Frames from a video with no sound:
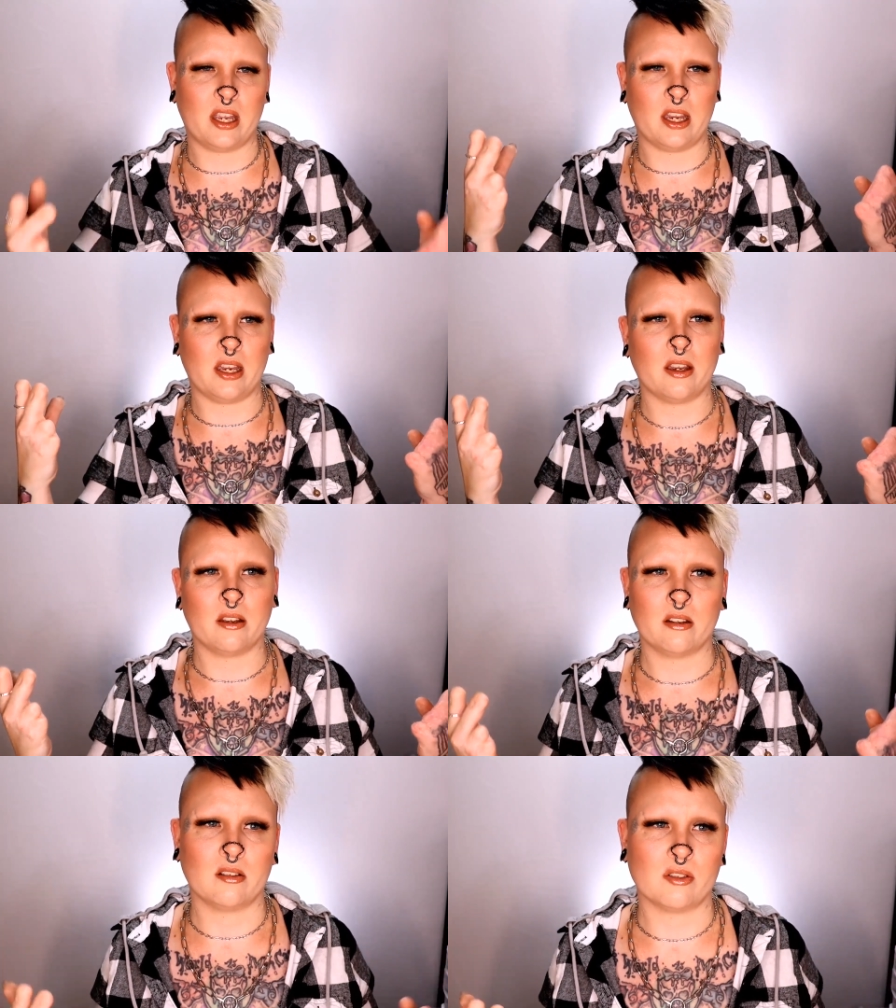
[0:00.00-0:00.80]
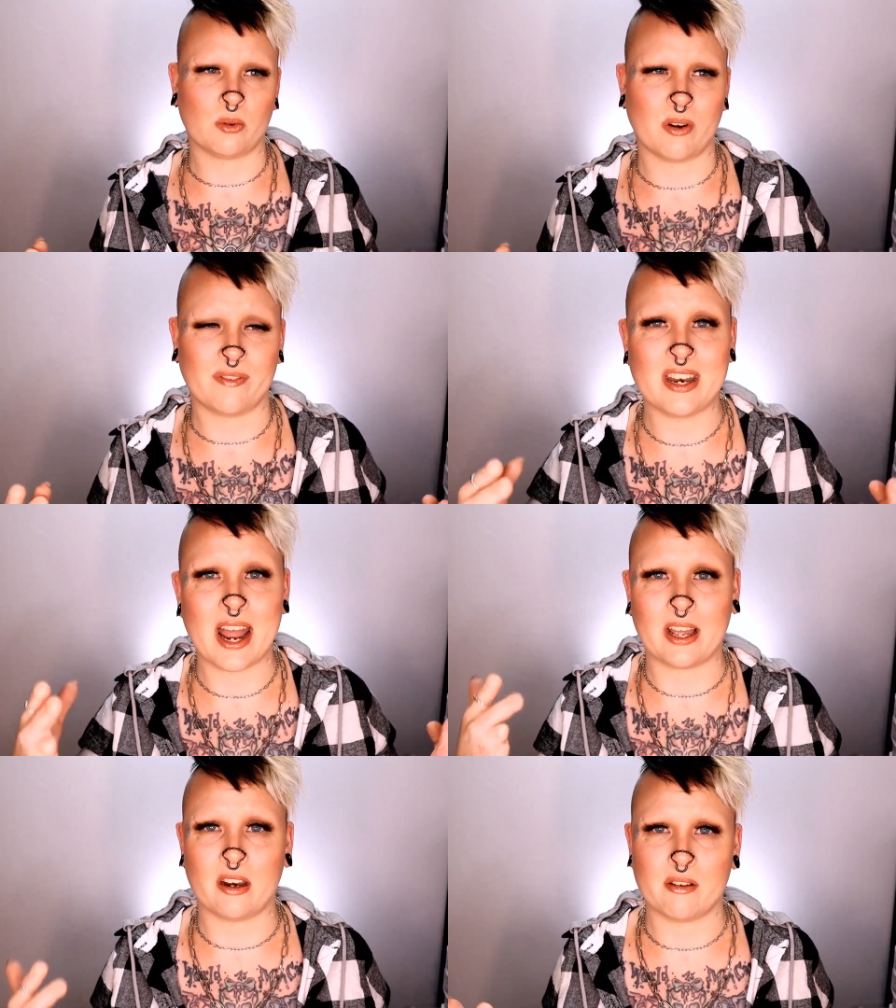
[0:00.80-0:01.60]
the sort of
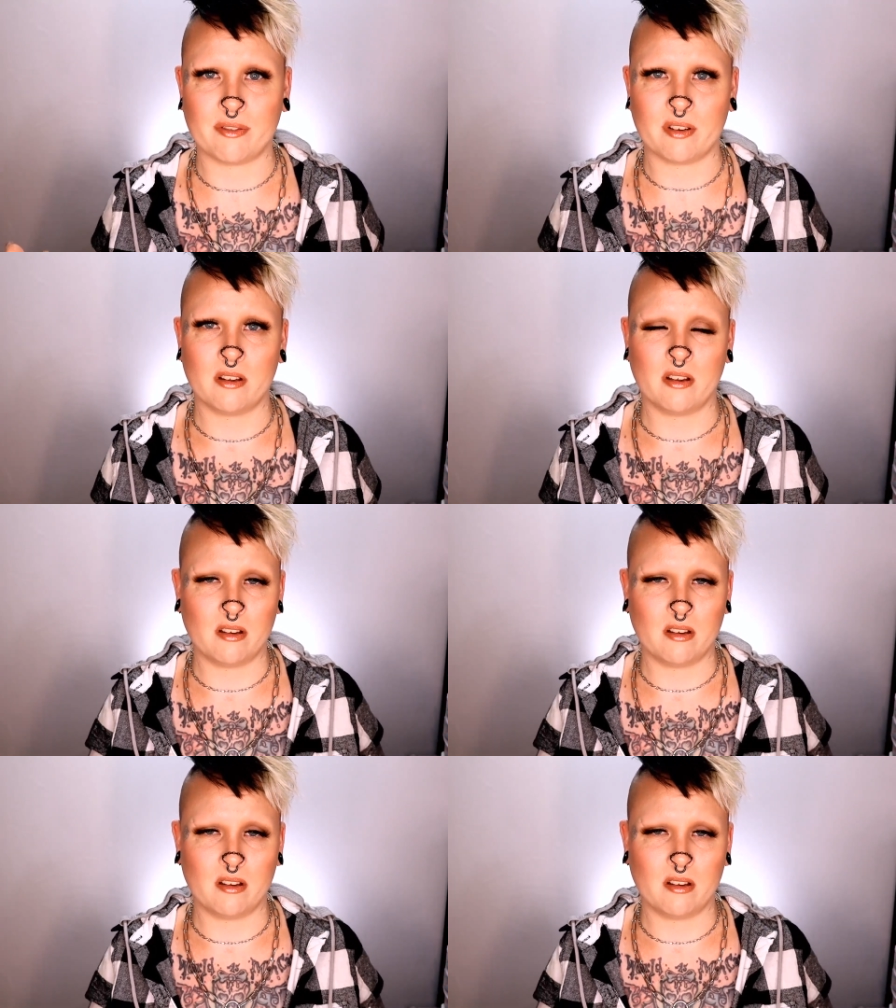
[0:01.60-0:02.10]
negative